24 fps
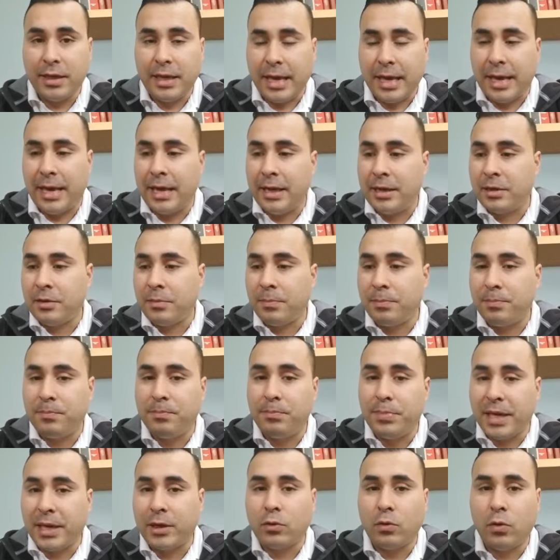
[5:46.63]
and
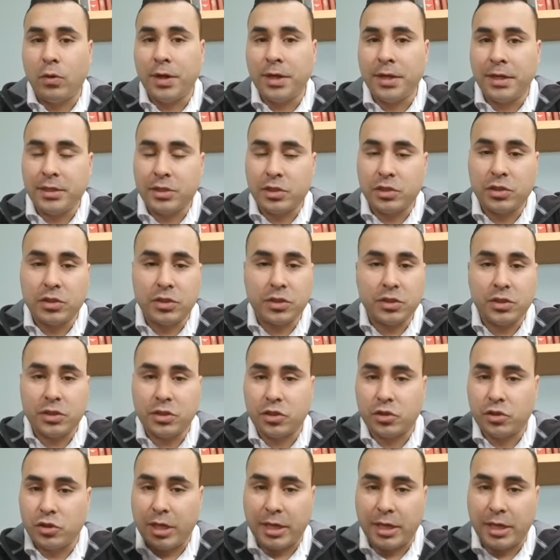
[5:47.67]
Bitcoin is